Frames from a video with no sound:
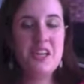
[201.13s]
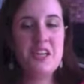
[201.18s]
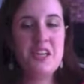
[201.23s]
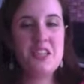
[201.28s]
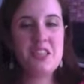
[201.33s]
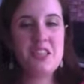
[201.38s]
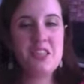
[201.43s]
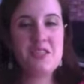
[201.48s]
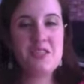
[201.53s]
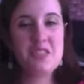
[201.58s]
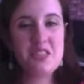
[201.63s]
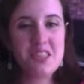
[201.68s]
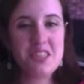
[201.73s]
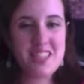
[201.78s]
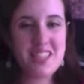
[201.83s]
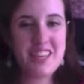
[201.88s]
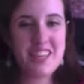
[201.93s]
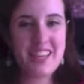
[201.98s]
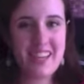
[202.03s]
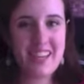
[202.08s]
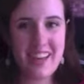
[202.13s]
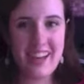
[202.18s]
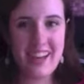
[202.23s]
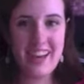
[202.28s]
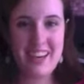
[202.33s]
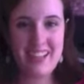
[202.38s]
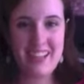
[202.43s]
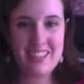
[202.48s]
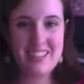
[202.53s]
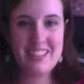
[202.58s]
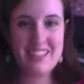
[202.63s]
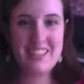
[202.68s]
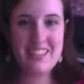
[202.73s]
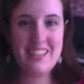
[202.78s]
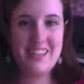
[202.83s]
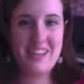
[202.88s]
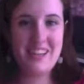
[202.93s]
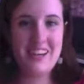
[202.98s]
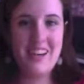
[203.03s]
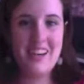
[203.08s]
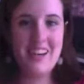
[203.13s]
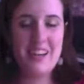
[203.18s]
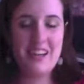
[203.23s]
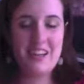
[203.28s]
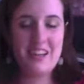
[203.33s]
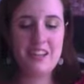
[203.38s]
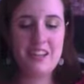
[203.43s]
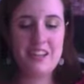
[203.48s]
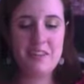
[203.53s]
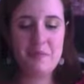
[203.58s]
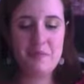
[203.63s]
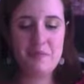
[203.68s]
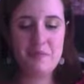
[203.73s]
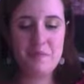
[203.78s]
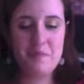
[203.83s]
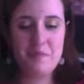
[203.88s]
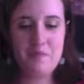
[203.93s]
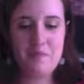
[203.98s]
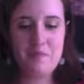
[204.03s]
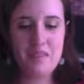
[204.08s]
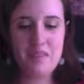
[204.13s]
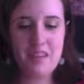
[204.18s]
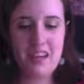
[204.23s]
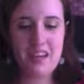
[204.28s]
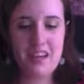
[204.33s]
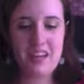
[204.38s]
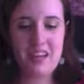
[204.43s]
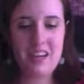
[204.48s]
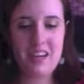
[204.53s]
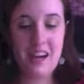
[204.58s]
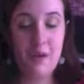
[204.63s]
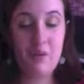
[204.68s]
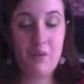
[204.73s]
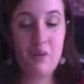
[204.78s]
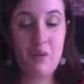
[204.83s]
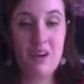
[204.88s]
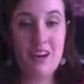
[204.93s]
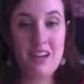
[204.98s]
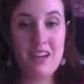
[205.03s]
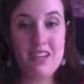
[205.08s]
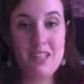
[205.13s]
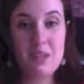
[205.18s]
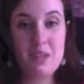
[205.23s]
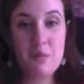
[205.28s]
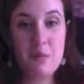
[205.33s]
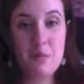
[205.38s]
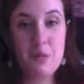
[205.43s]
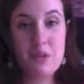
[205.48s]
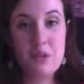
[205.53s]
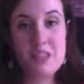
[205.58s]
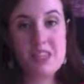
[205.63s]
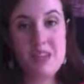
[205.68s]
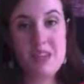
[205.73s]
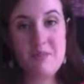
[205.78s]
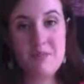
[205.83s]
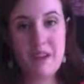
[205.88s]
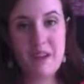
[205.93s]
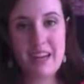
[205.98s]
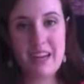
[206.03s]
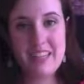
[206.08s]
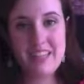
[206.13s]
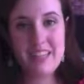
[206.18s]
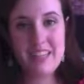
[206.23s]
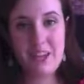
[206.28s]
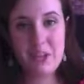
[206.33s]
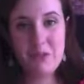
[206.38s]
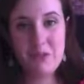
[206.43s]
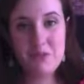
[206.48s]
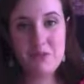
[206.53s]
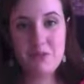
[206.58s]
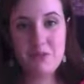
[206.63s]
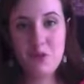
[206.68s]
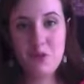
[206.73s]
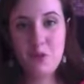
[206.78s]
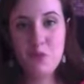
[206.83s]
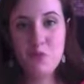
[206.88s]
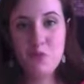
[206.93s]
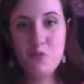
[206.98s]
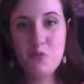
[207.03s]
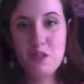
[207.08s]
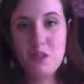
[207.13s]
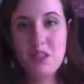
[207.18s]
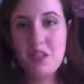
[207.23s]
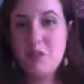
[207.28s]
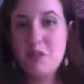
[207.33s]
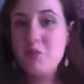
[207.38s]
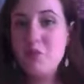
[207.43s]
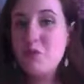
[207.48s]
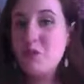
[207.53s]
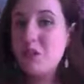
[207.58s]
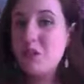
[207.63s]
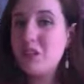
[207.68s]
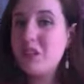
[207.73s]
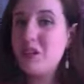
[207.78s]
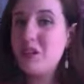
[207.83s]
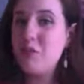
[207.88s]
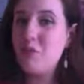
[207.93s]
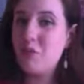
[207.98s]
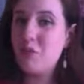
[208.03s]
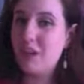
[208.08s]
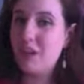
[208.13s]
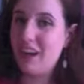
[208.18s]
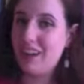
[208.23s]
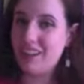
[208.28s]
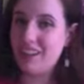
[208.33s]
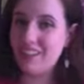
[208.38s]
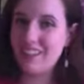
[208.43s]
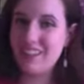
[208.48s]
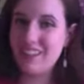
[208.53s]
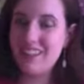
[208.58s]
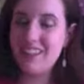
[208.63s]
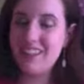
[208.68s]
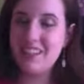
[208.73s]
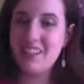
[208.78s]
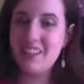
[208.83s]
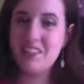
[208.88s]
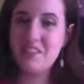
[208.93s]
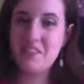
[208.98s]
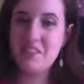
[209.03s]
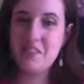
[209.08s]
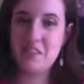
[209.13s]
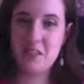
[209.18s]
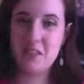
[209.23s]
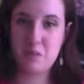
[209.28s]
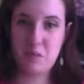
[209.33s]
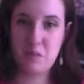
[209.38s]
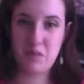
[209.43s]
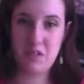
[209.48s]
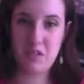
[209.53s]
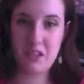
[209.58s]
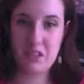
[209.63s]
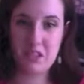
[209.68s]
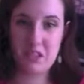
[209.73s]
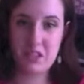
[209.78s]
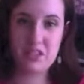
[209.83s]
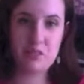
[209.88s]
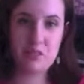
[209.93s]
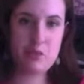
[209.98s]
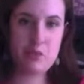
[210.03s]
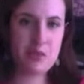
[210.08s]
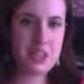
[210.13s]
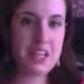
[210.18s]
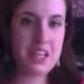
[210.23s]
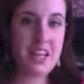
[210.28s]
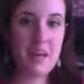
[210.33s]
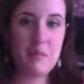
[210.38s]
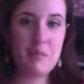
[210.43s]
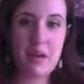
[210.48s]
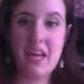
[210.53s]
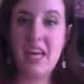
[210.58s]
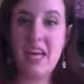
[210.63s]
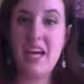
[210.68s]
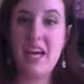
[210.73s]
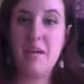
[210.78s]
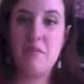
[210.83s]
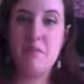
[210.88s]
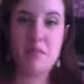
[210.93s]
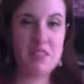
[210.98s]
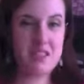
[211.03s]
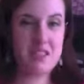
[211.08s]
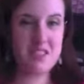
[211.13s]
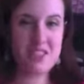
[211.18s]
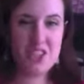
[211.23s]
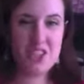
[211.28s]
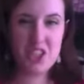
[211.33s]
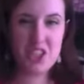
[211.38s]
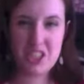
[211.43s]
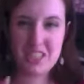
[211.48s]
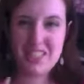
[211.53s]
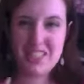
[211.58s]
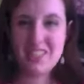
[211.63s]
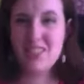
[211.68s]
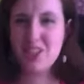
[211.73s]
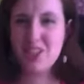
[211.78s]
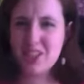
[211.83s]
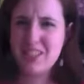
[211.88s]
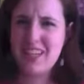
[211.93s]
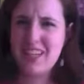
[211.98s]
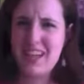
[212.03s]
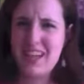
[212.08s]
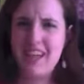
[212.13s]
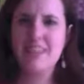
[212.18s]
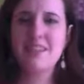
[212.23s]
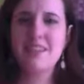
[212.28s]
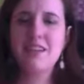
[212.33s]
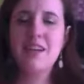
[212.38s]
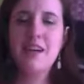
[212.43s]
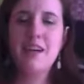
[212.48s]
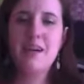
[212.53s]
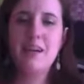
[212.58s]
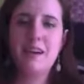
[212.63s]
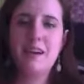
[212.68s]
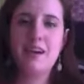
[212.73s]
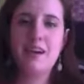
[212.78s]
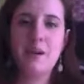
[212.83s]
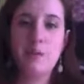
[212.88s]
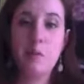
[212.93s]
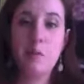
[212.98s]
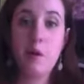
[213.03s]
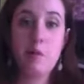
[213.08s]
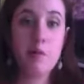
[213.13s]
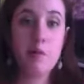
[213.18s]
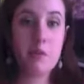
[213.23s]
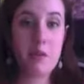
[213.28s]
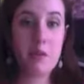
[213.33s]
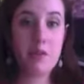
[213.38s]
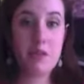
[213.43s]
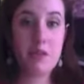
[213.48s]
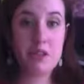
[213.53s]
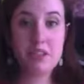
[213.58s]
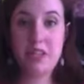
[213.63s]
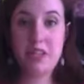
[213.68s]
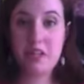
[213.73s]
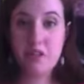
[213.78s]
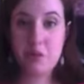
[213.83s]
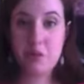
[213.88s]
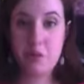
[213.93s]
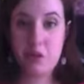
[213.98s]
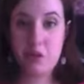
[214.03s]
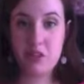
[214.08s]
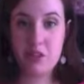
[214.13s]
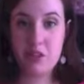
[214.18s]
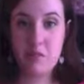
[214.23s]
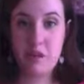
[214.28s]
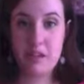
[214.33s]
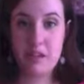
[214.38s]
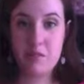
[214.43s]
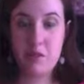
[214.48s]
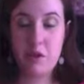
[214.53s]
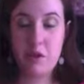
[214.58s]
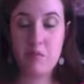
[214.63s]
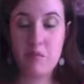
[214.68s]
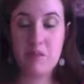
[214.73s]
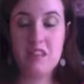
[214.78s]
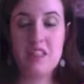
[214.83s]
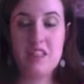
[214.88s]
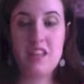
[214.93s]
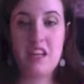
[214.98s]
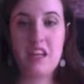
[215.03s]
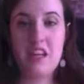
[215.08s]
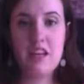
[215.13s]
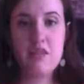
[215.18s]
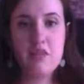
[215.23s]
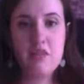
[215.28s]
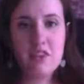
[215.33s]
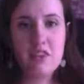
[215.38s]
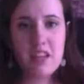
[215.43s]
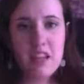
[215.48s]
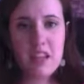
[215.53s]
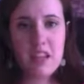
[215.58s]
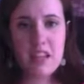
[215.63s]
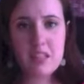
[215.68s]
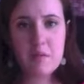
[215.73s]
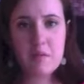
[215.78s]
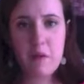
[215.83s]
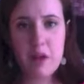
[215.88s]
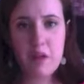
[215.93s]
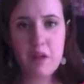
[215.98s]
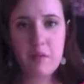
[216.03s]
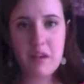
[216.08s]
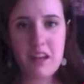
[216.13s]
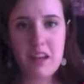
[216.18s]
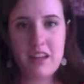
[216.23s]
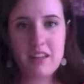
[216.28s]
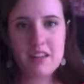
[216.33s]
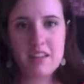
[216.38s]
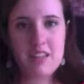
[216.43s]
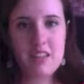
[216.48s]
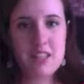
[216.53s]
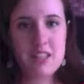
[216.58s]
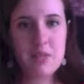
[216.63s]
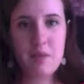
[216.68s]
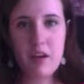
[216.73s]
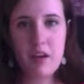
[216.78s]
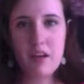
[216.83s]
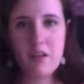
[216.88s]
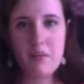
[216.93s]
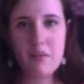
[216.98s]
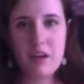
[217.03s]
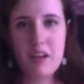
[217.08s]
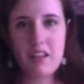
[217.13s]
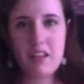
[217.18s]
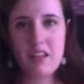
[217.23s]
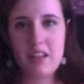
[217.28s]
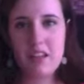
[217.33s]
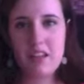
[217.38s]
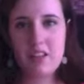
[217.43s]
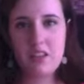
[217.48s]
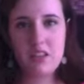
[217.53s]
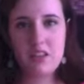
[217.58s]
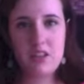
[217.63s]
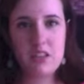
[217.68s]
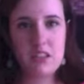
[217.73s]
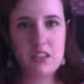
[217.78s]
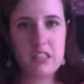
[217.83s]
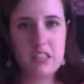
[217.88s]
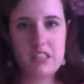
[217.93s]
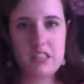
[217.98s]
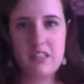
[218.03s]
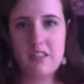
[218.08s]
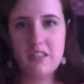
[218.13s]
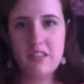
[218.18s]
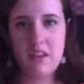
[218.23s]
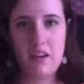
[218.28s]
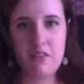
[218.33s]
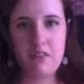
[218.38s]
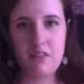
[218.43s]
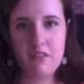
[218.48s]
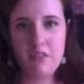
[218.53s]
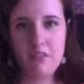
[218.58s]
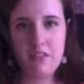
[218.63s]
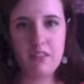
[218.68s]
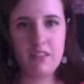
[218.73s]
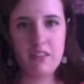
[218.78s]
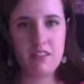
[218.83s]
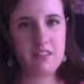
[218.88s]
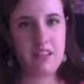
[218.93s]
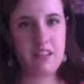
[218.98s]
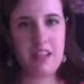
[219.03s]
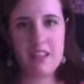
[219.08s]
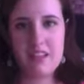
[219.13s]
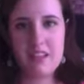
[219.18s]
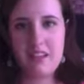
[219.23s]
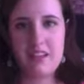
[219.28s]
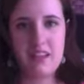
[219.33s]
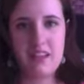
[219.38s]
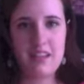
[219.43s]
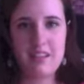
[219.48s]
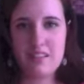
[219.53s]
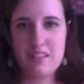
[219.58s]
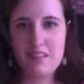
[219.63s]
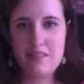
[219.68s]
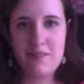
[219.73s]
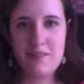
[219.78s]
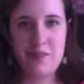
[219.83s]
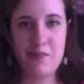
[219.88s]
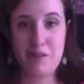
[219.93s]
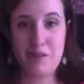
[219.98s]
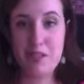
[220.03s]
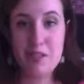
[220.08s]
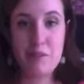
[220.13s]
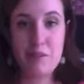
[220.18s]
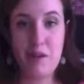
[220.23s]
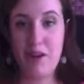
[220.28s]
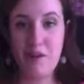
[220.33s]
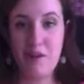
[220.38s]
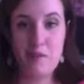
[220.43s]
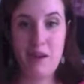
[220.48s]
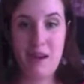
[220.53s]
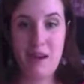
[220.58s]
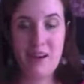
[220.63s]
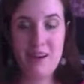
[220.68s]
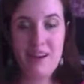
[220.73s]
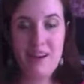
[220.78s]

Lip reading: So just in case, I wanted to present myself really, really well to this professor. He's a really laid-back guy, but just in case. And one of my friends actually works in the math department and said he really likes Spider-Man. He's got Spider-Man like shirts and stuff and lots of things involving Spider-Man.